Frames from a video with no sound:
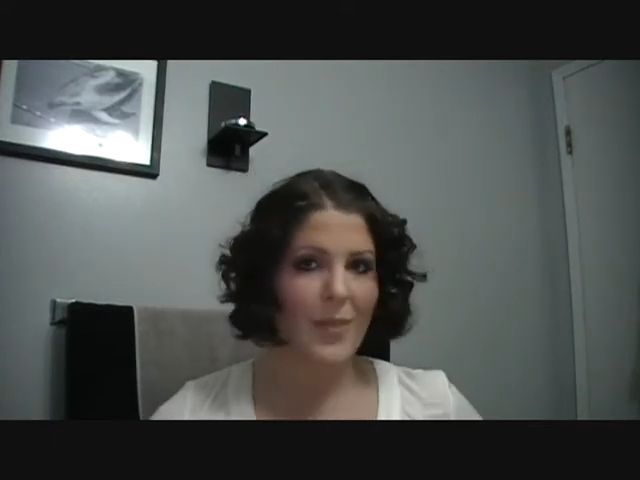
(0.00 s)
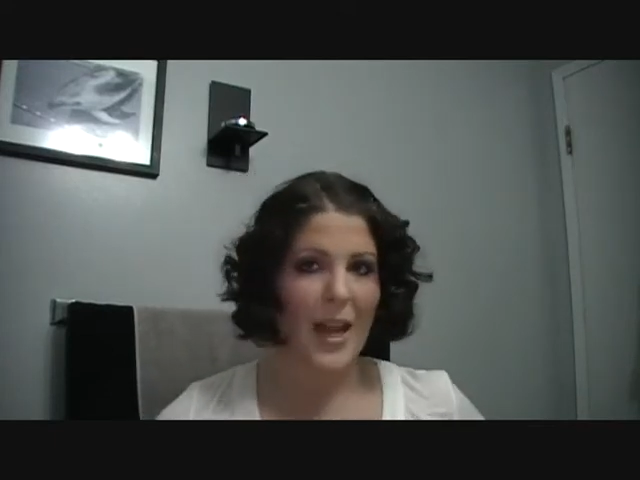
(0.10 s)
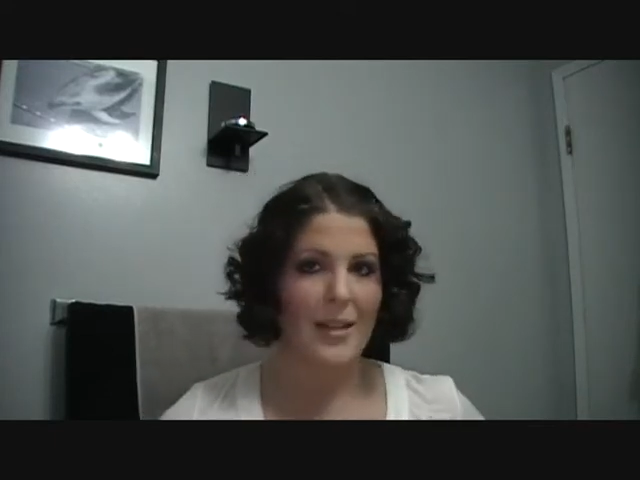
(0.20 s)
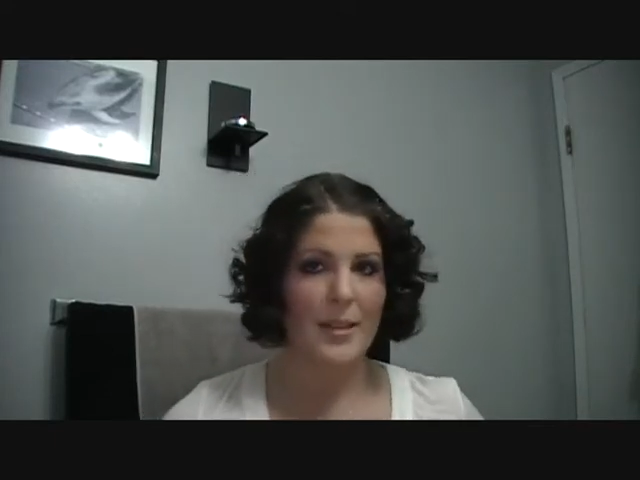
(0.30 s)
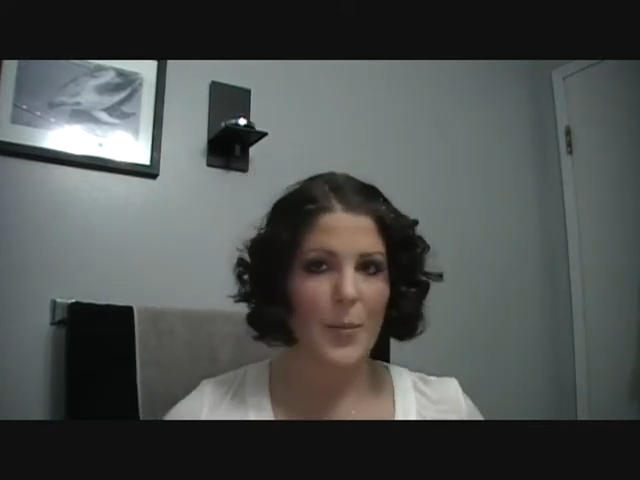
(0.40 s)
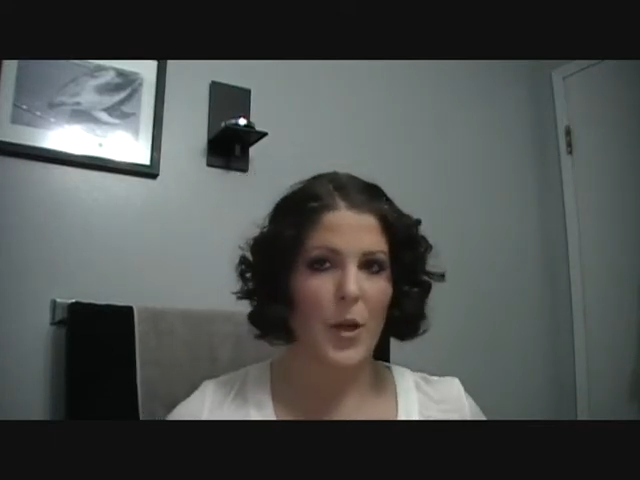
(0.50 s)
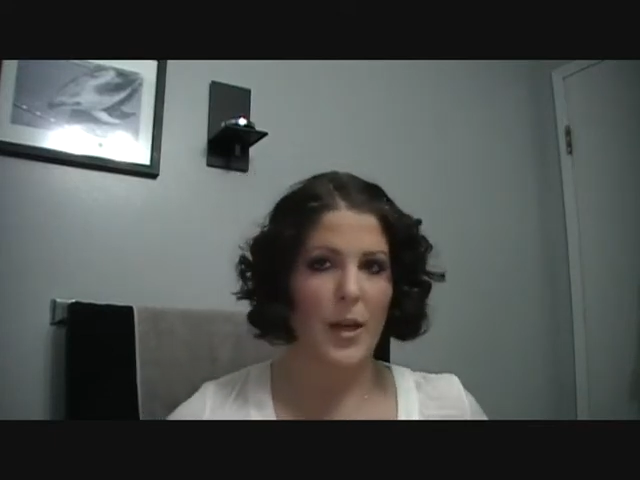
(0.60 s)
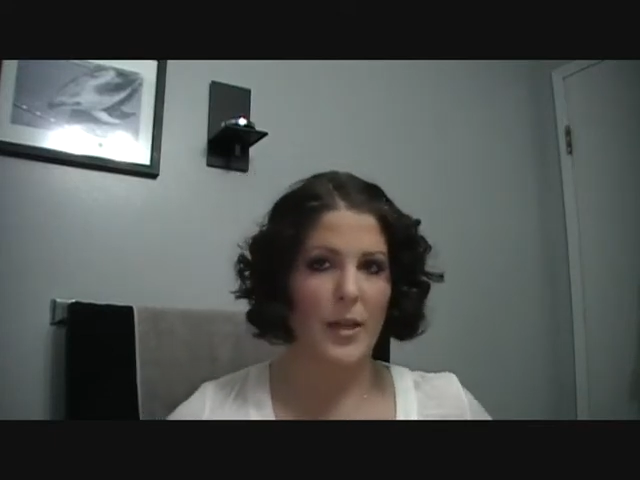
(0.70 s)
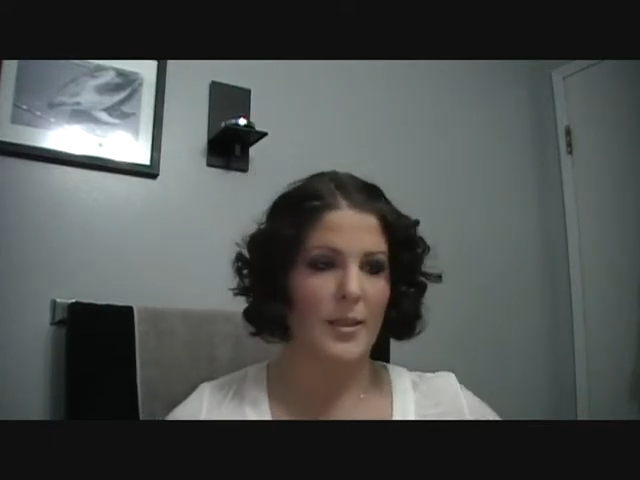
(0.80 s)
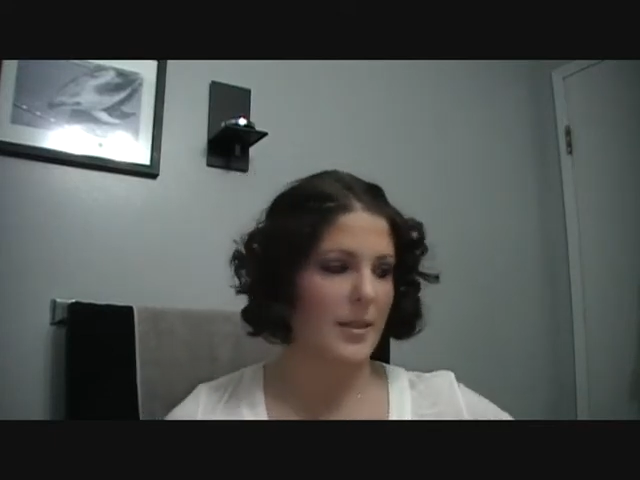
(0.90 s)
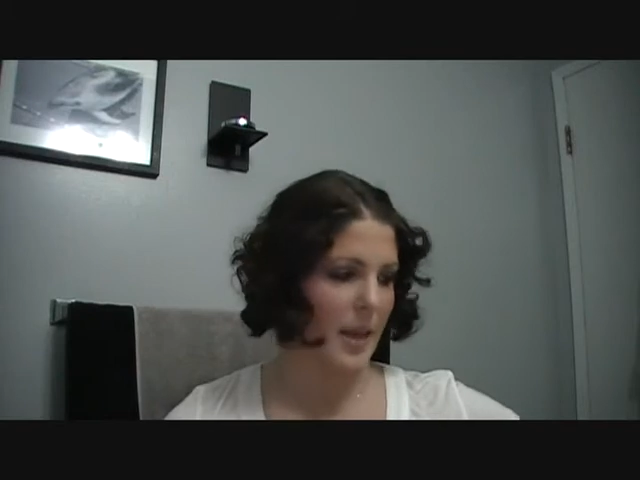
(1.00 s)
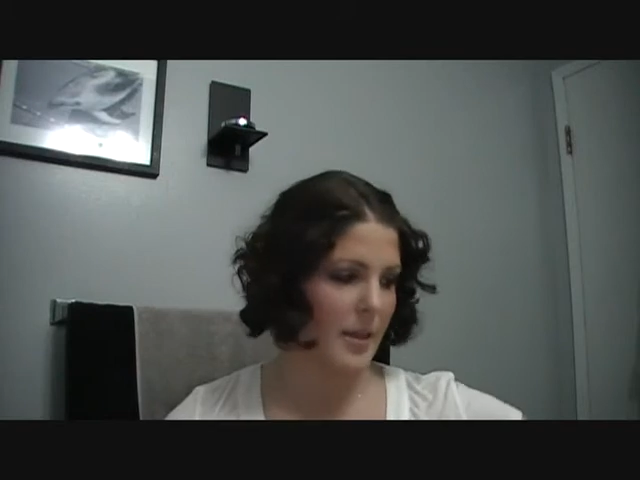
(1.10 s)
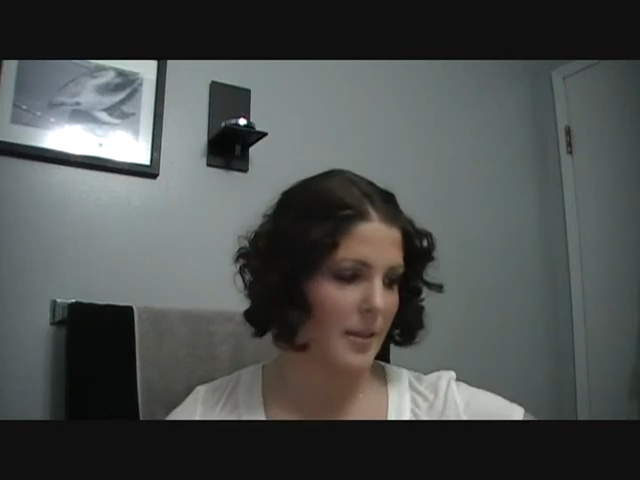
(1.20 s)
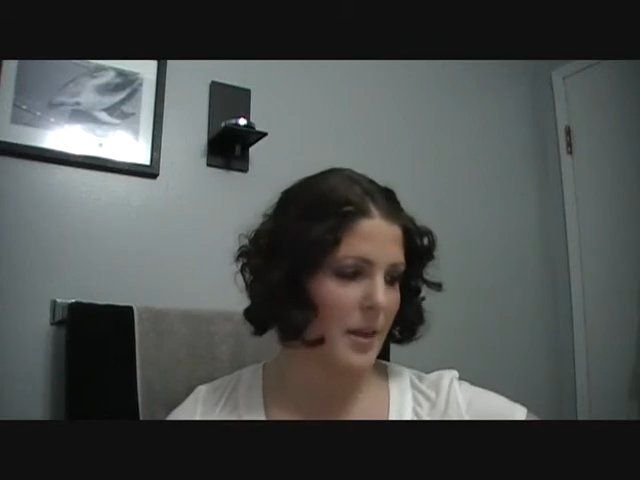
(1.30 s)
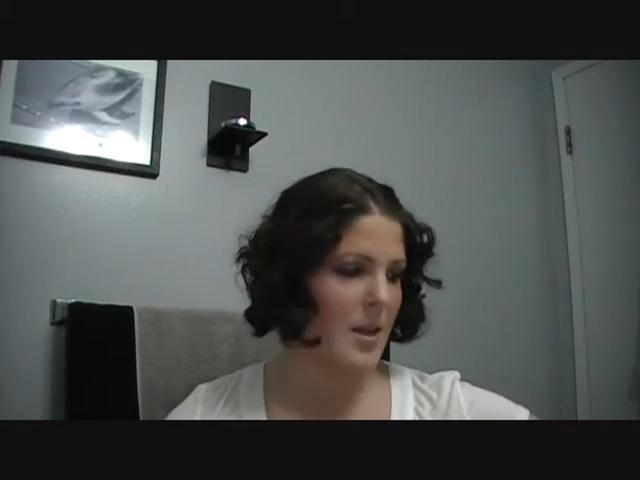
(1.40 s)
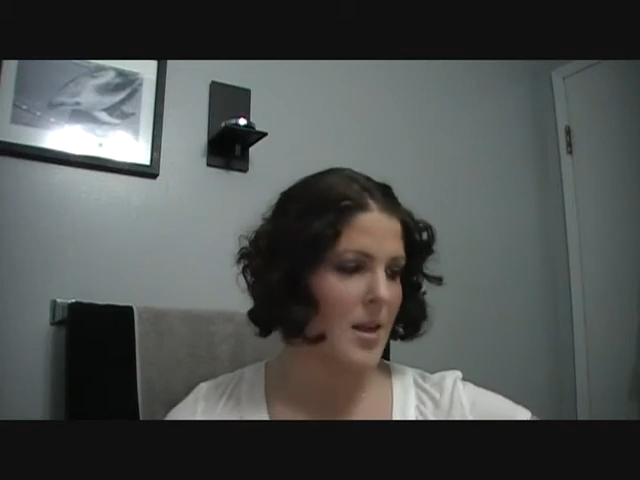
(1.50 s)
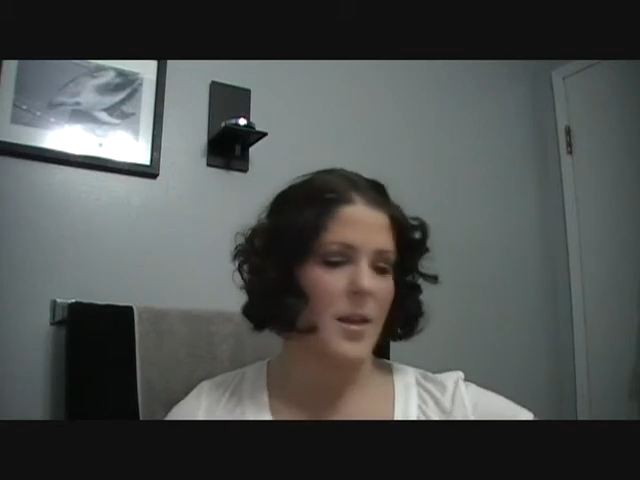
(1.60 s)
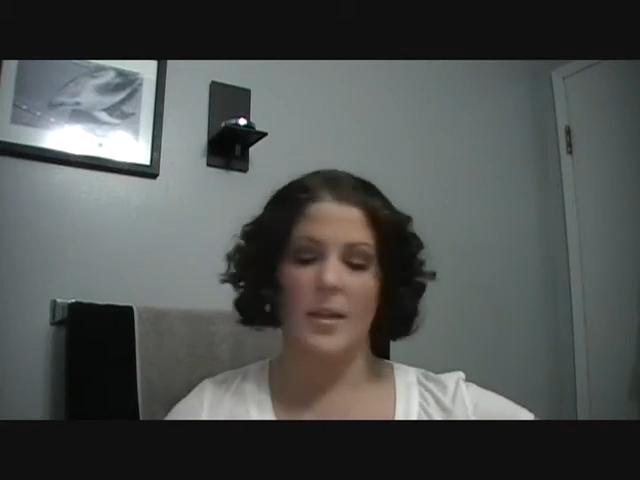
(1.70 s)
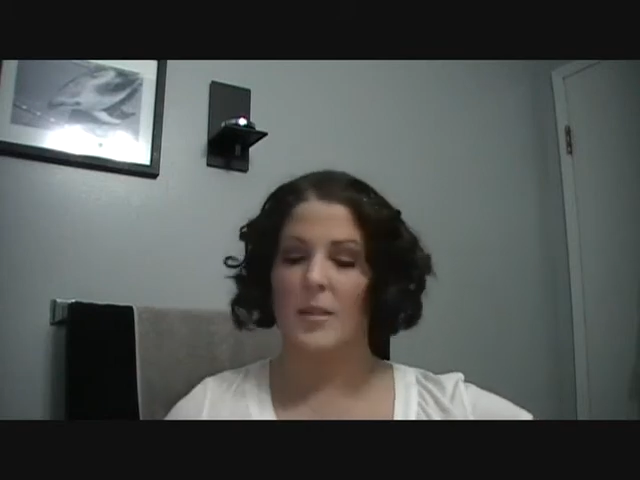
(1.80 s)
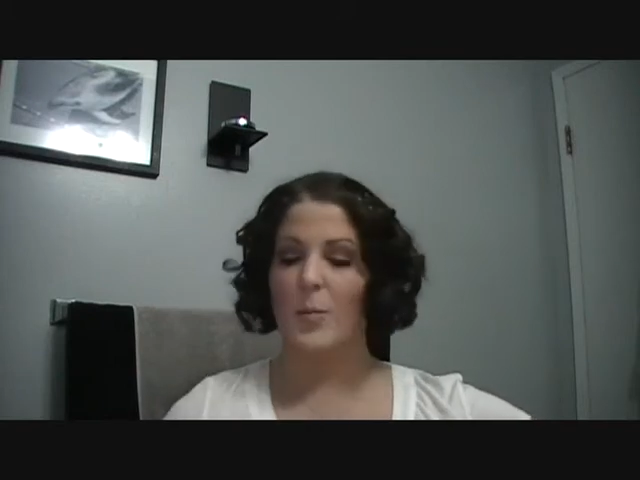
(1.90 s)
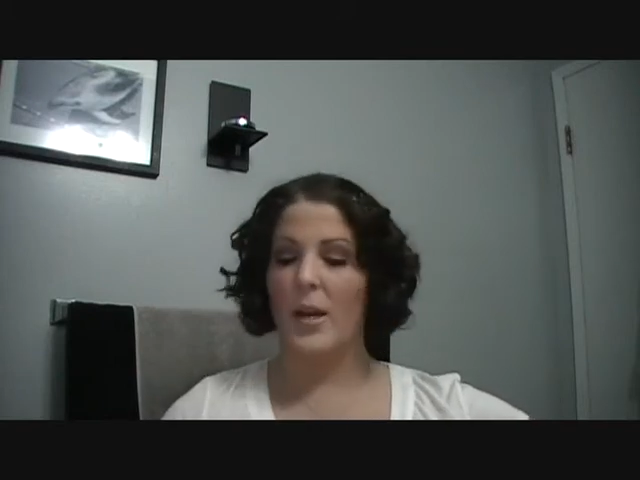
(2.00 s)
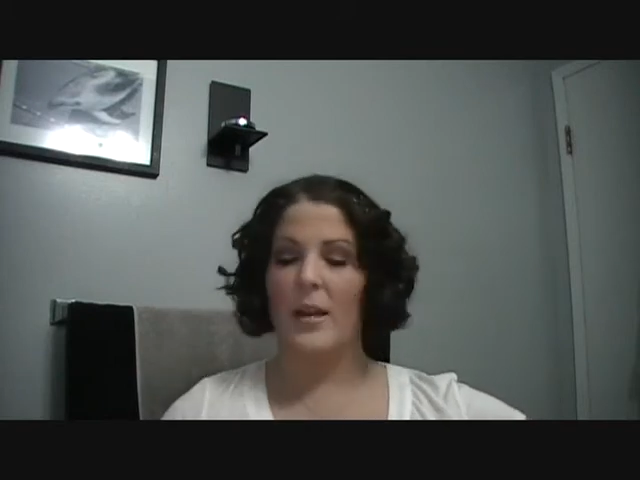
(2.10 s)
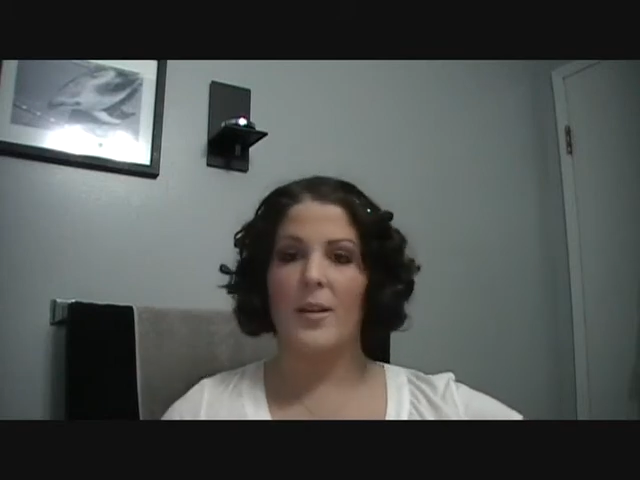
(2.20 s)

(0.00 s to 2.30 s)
As the product says, spray